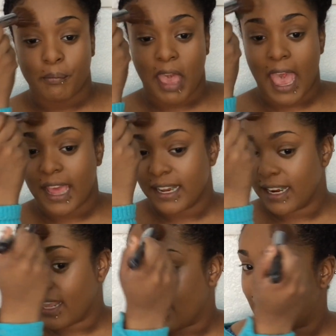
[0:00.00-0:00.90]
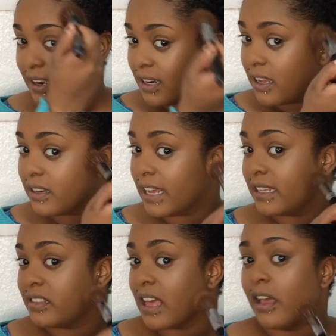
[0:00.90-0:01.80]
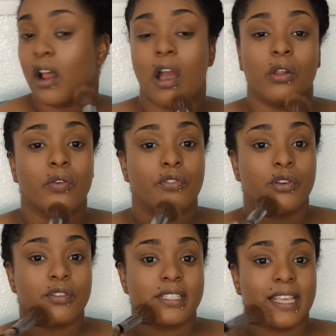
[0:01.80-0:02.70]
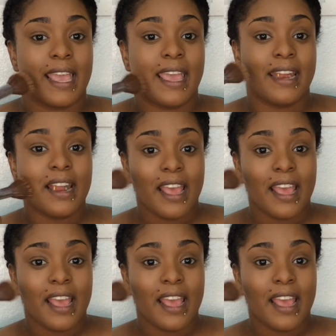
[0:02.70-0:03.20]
pat it in like that all over your skin